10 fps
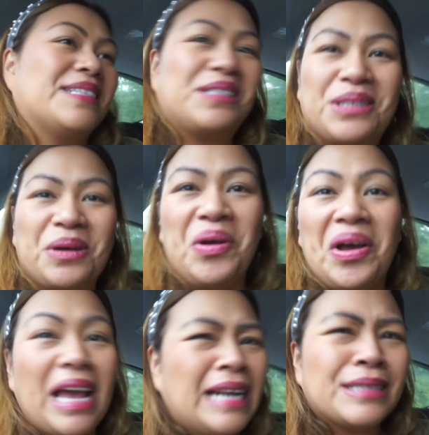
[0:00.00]
So,
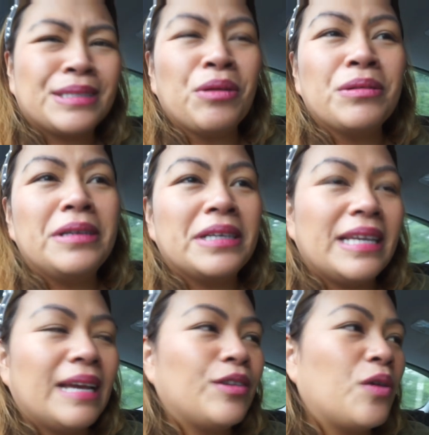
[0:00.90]
and it's so
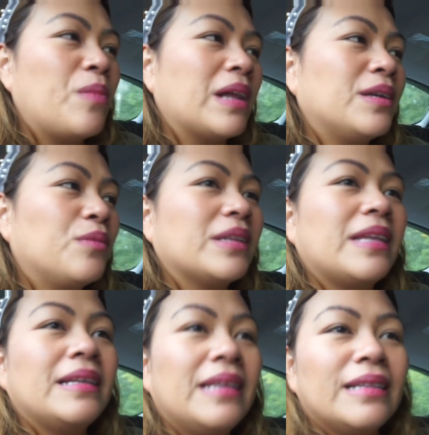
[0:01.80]
dirty. No matter what
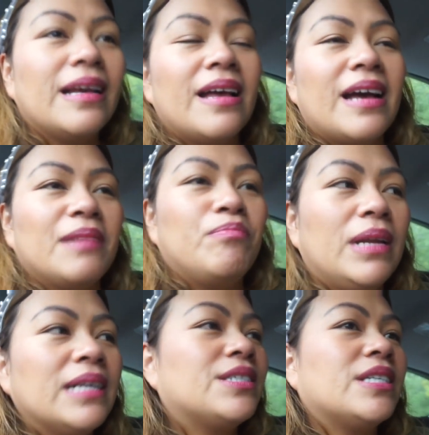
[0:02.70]
I did, I
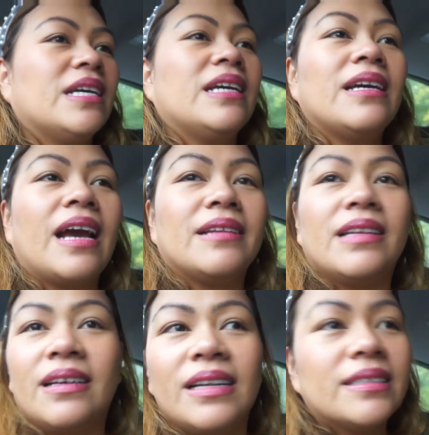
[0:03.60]
bleach it, I
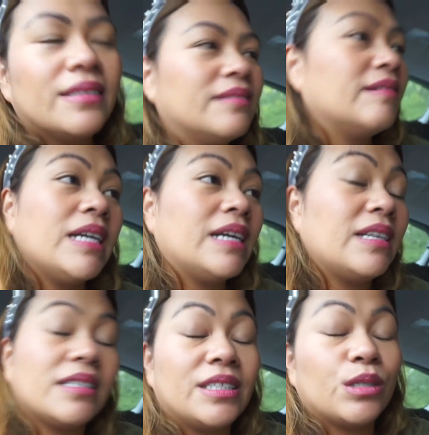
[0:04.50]
degreaser it,
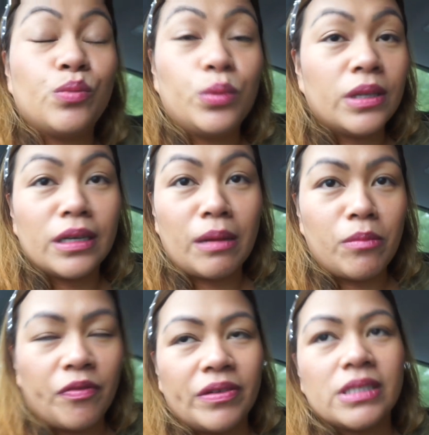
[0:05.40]
it's just wouldn't come
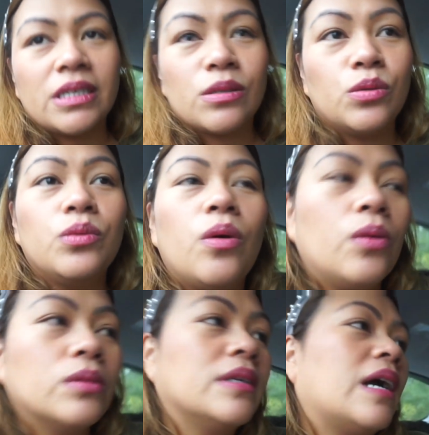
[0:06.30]
off. It's just too
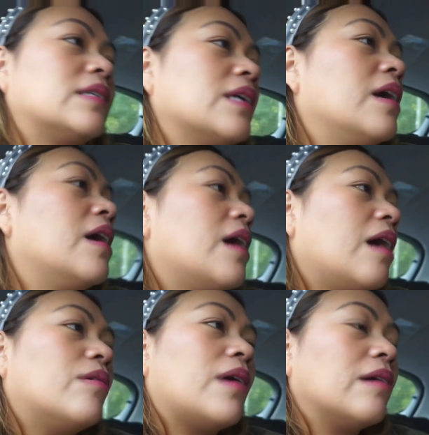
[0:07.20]
old, guys.
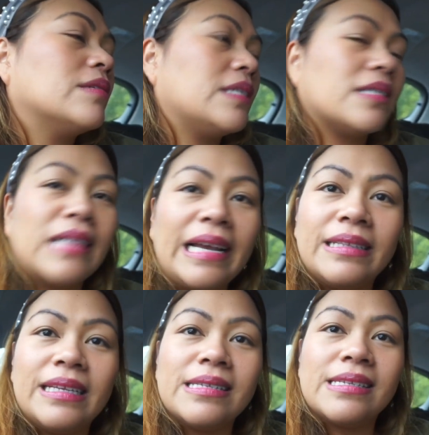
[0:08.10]
Our house is
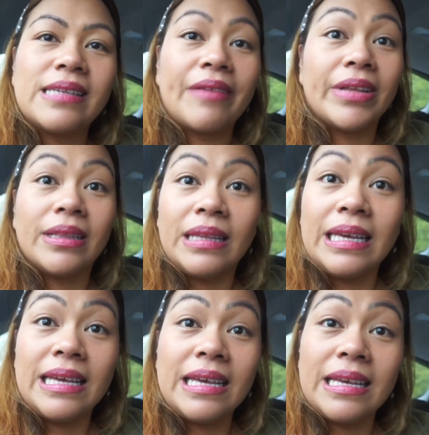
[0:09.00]

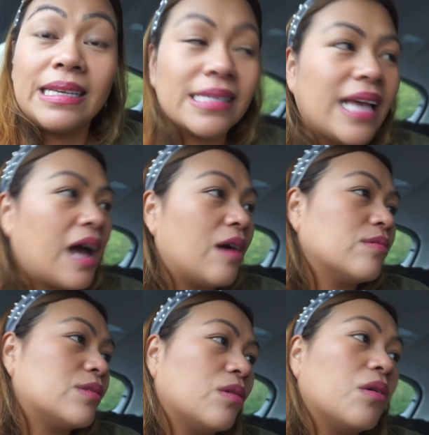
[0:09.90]
1970s
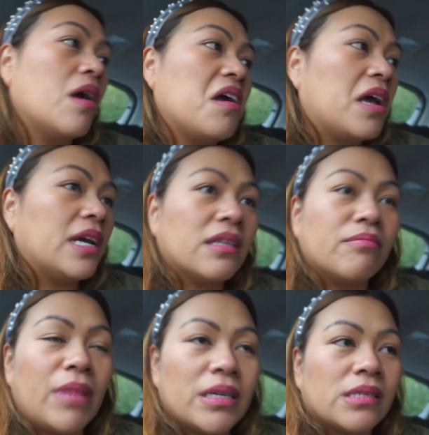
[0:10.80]
house, so
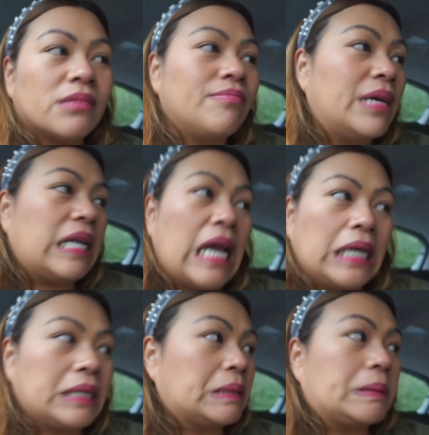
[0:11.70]
it must be
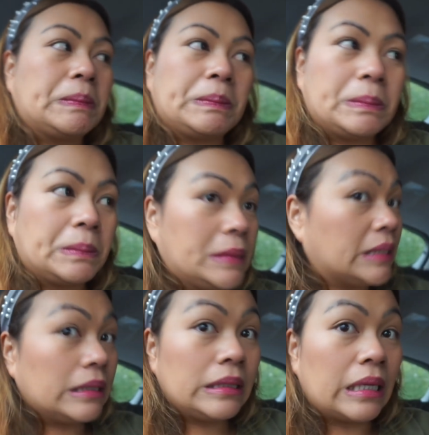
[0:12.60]
like
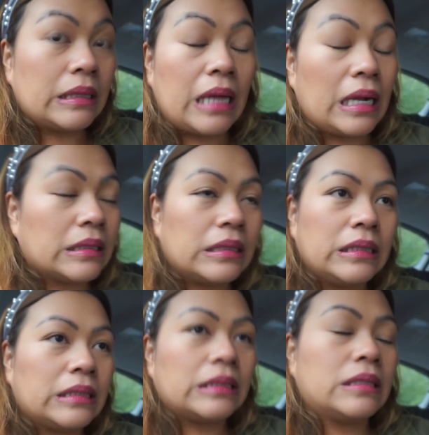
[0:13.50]
that tiles
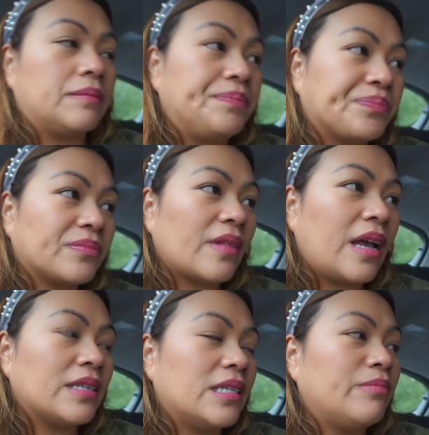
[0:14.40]
is
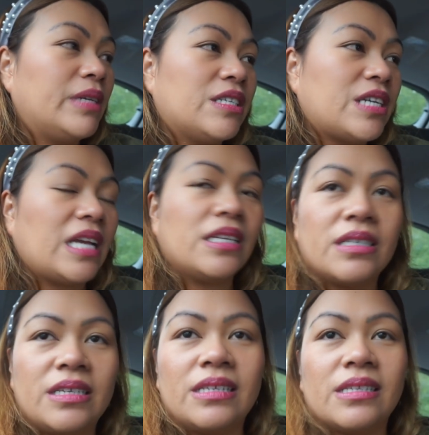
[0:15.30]
hasn't been changed
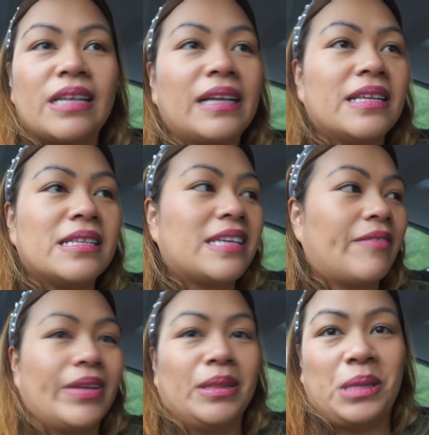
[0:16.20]
since
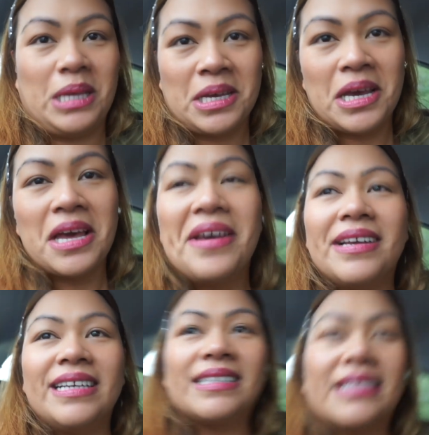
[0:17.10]
1970.
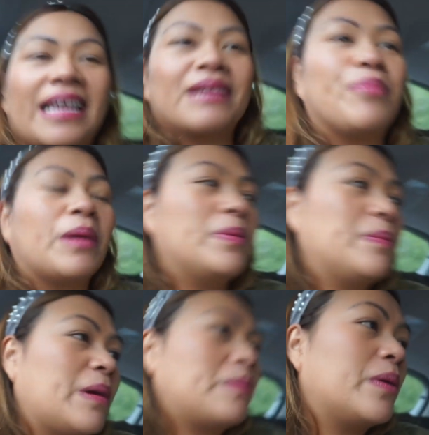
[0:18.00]
It's like
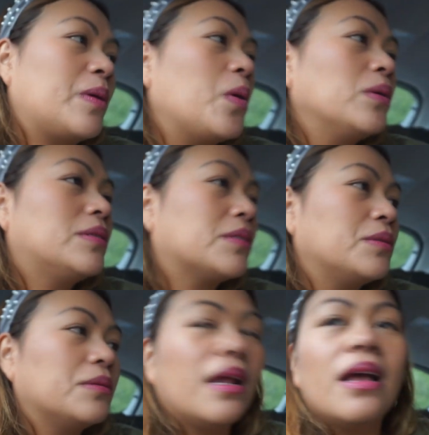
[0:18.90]
proper old
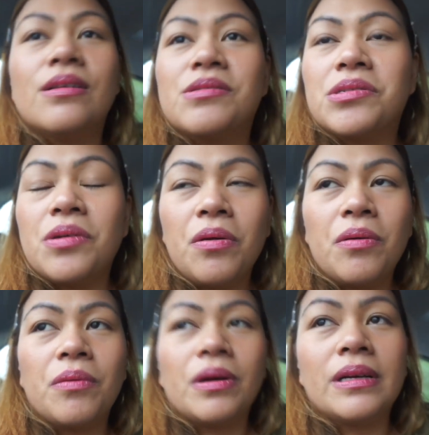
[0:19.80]
school.
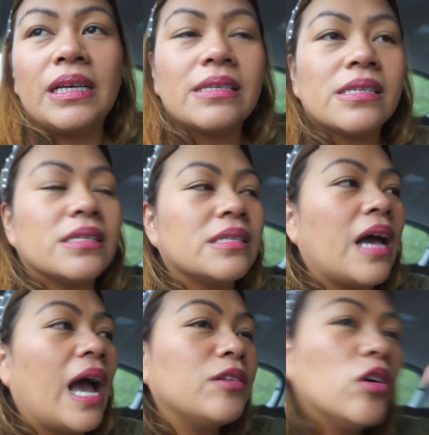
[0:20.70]
So it's,
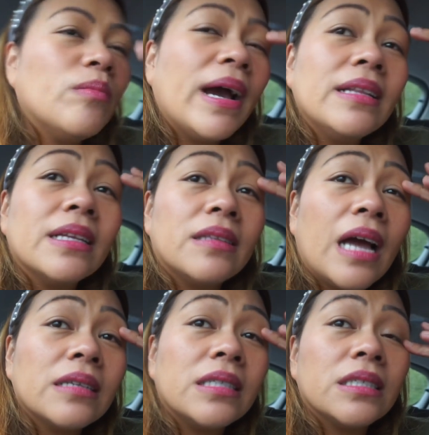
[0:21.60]
I don't mind the
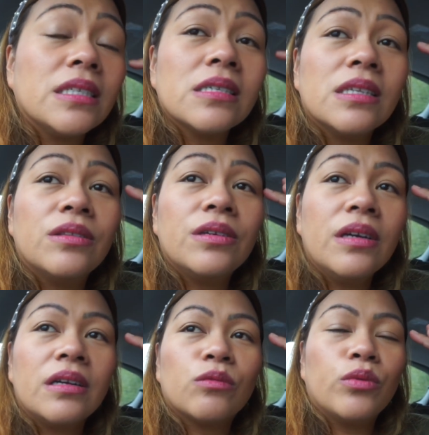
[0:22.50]
tiles, it's just the
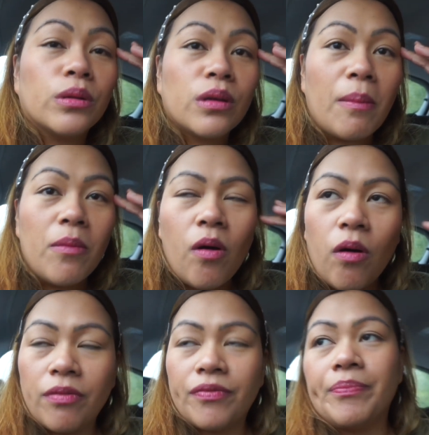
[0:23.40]
dirt won't come
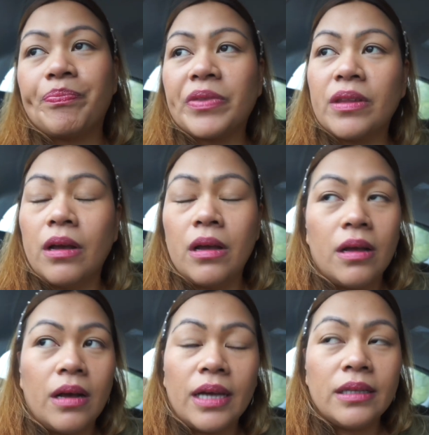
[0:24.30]
off.
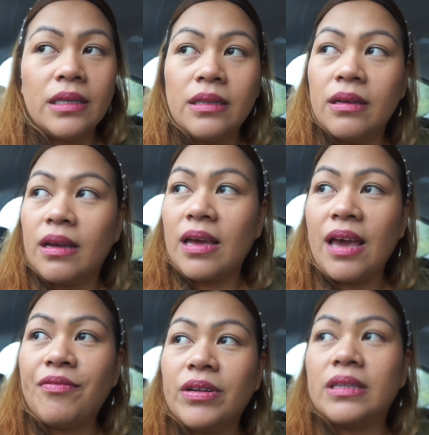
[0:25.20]
I did
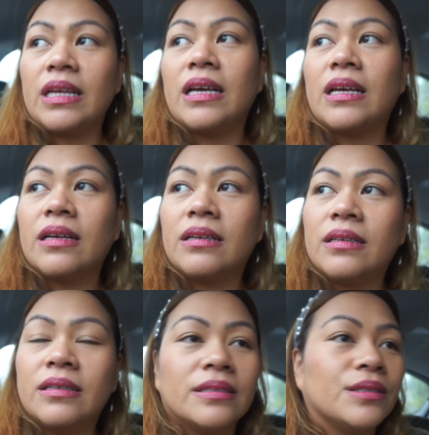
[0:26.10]
everything.
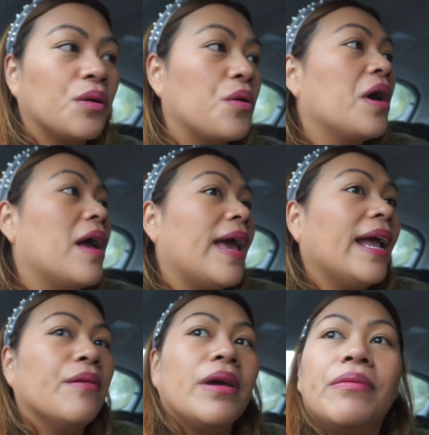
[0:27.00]
So
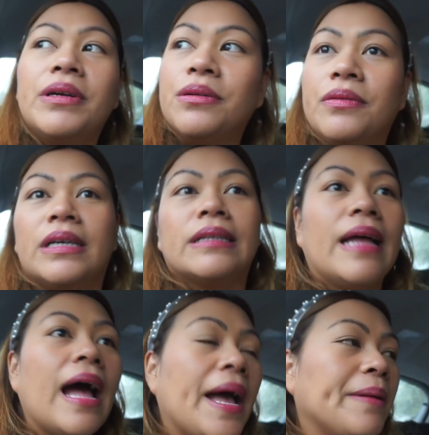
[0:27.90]
anyway, we're doing
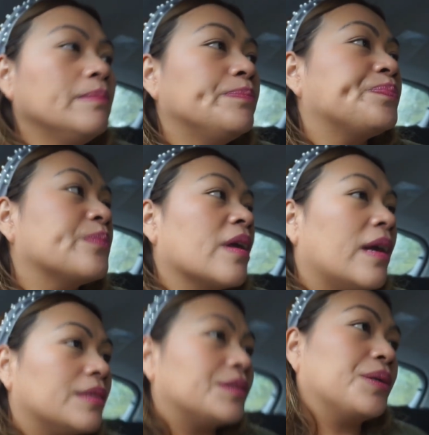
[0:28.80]
that.
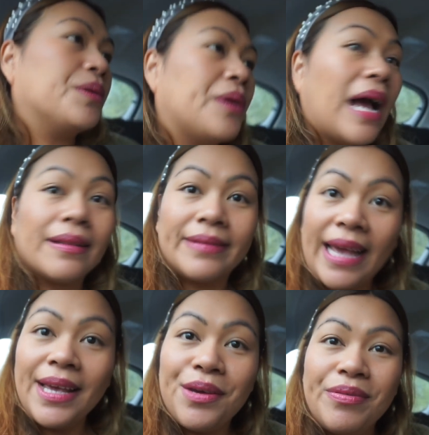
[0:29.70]
So I'll
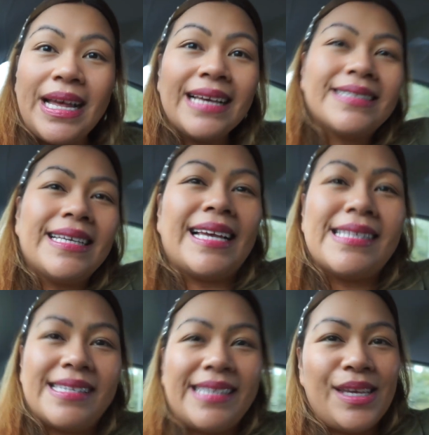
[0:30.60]
take you with us
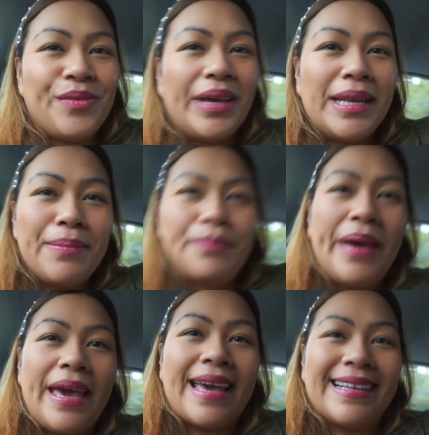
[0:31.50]
and see you in a
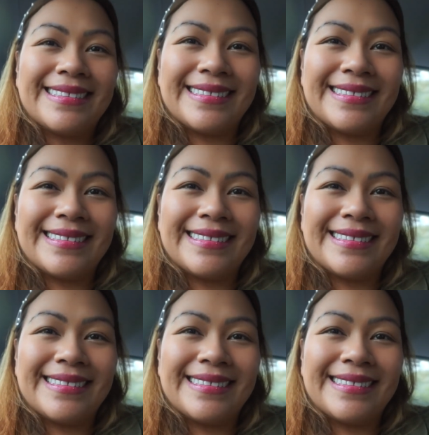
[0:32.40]
bit.